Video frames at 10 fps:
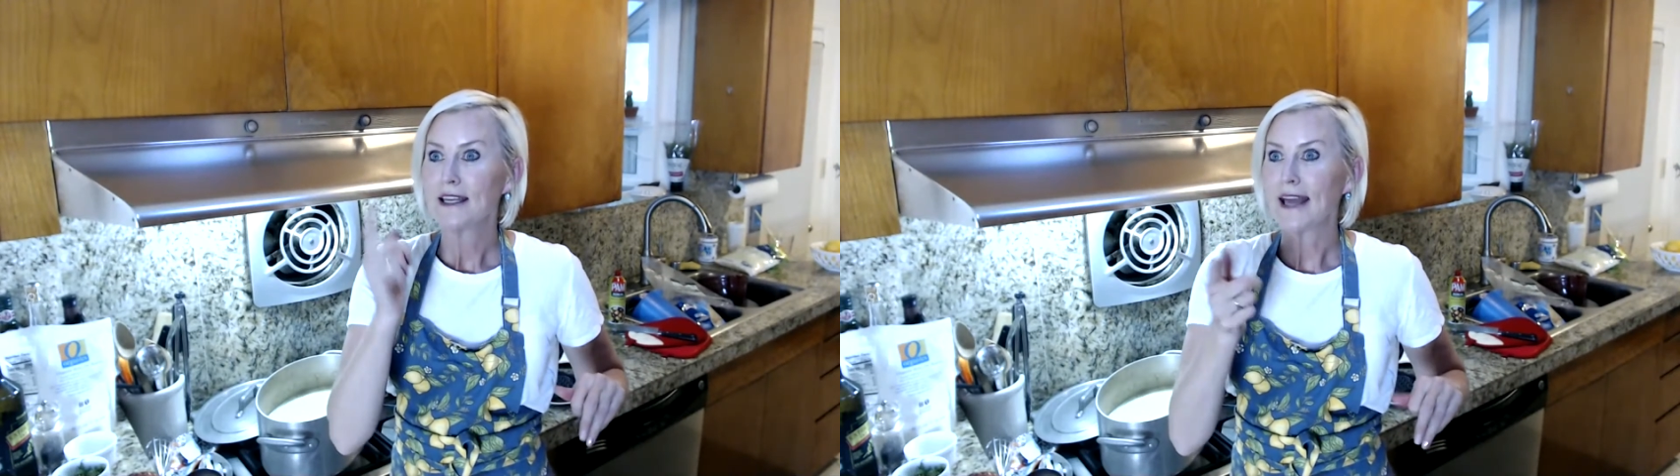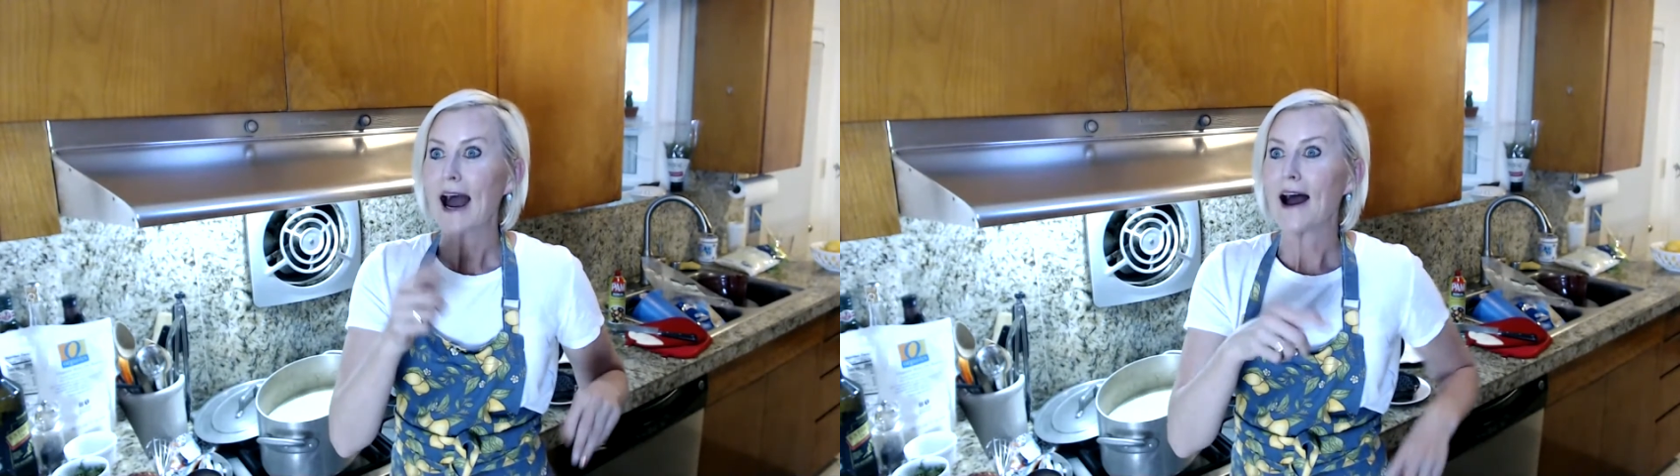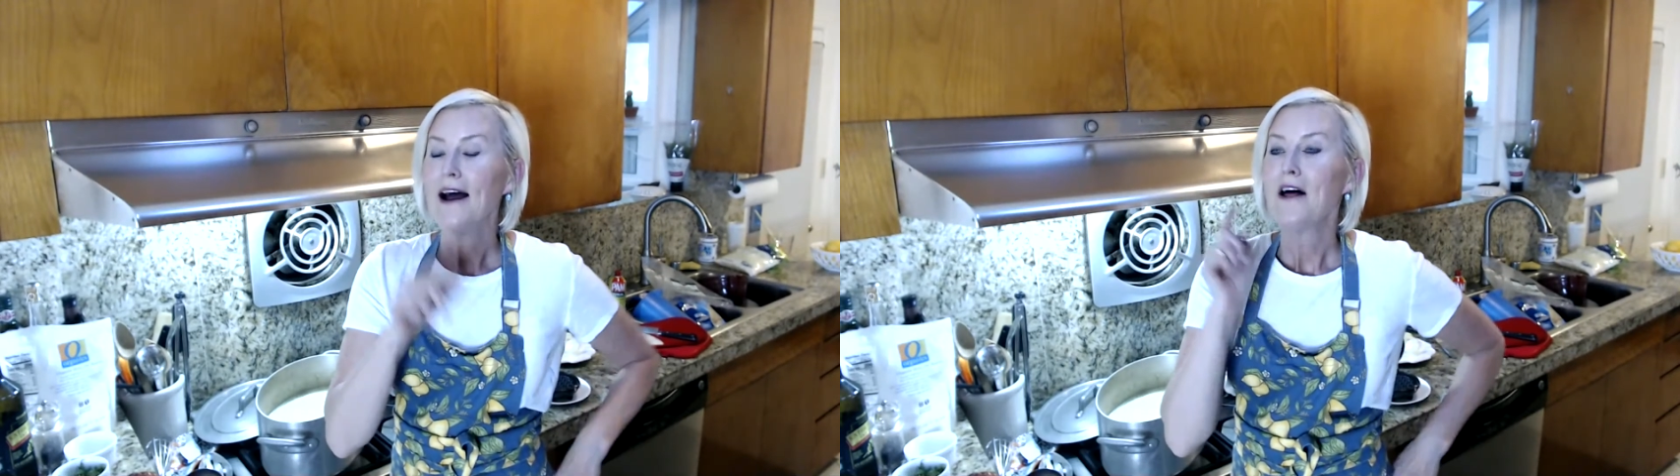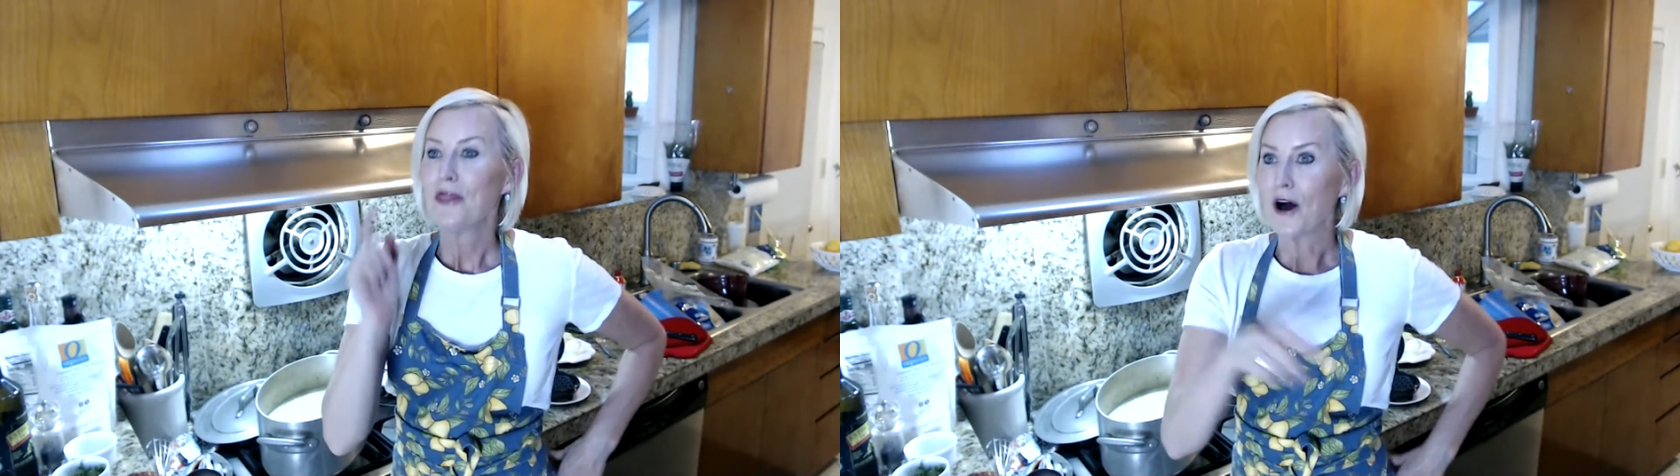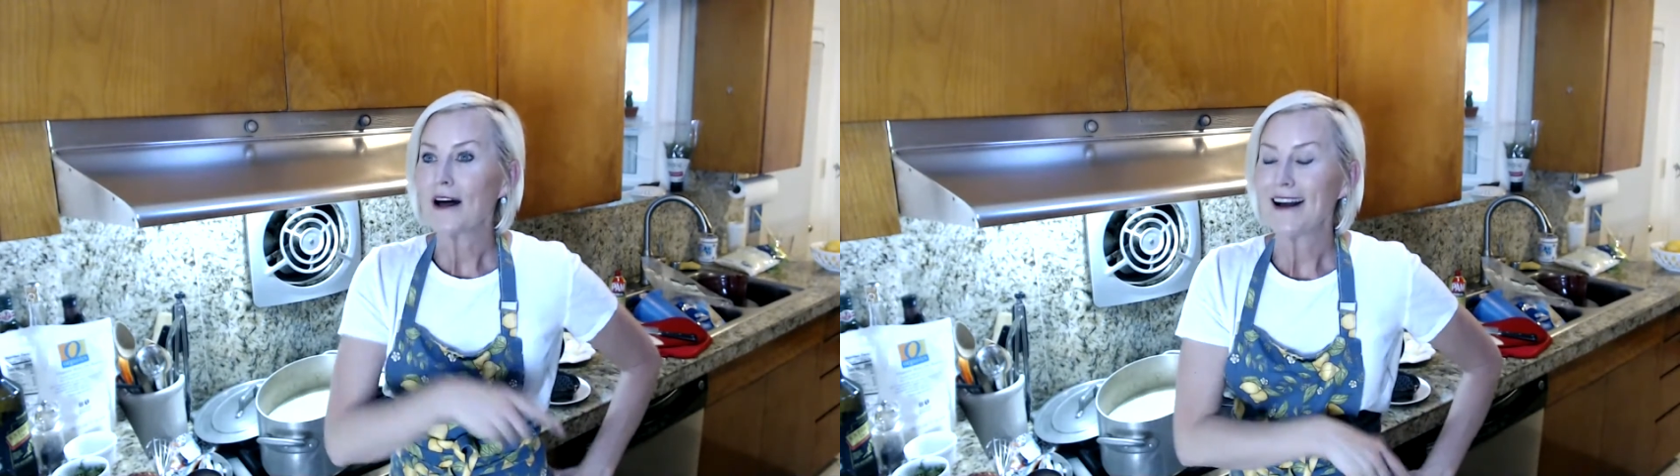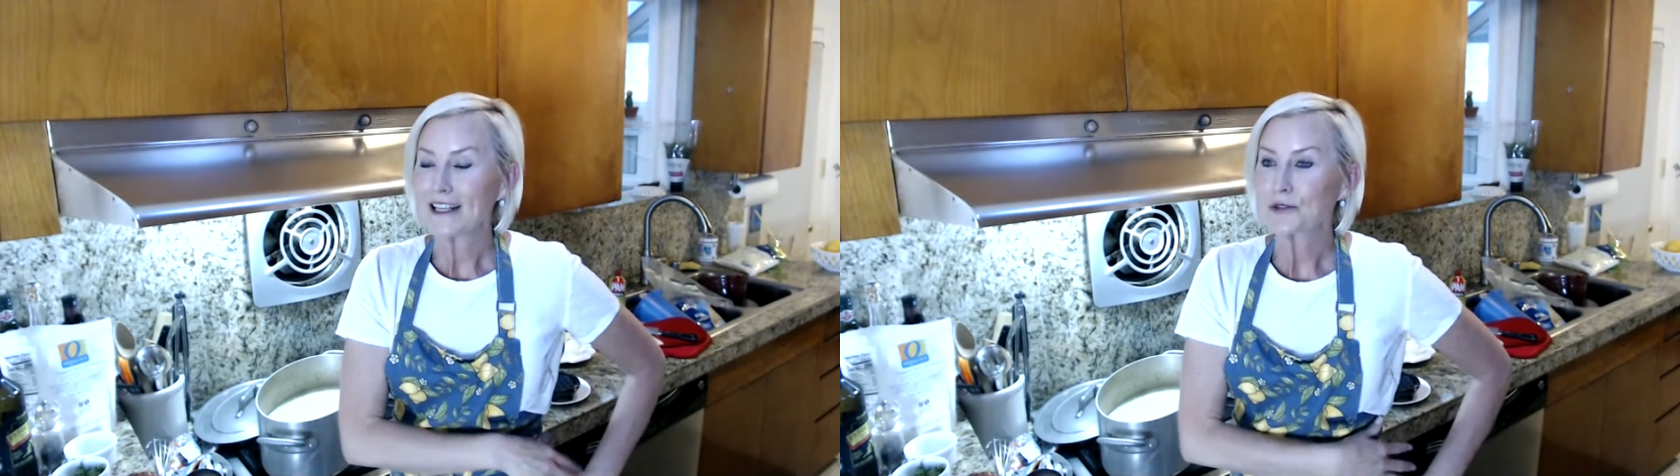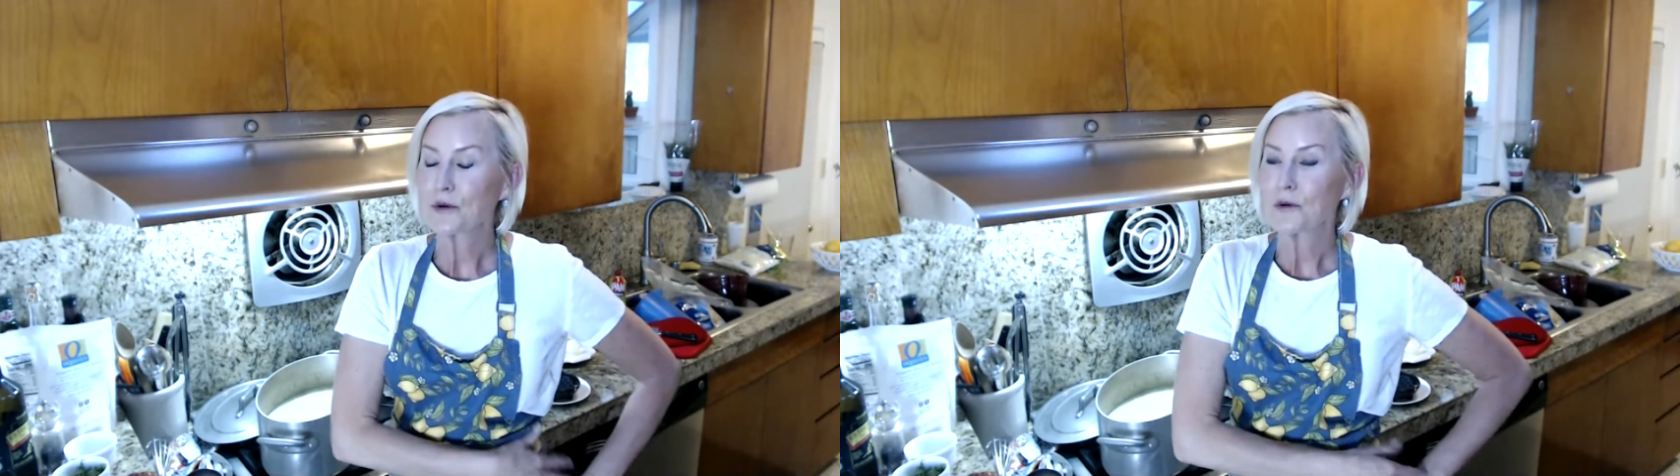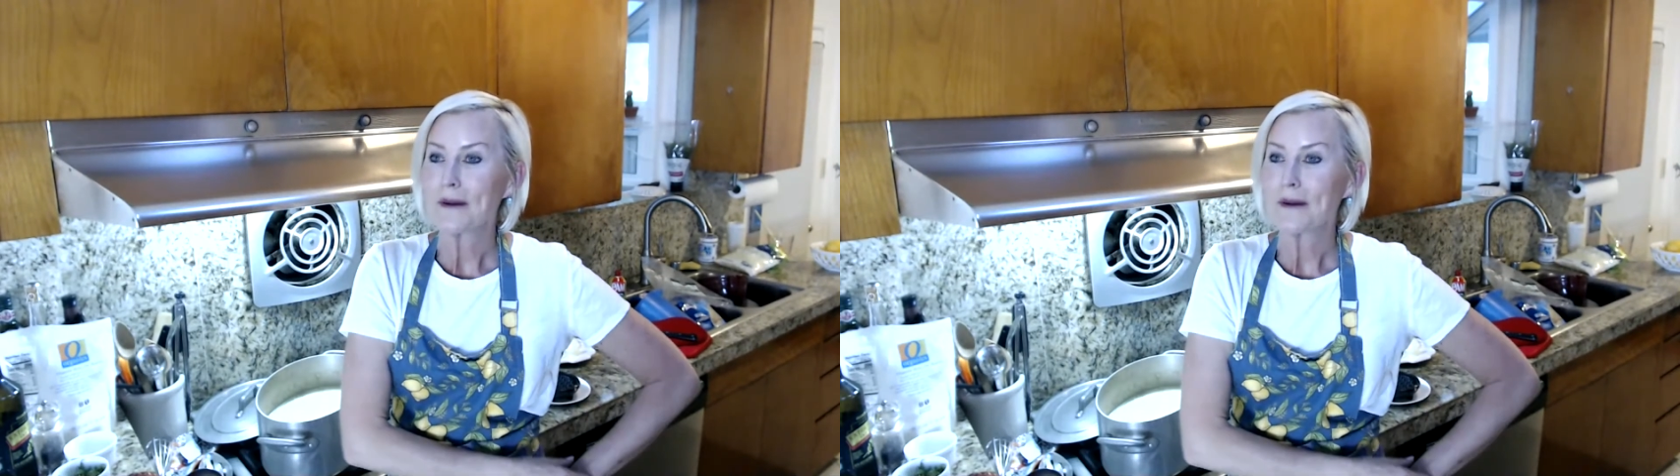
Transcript: Yeah, that's what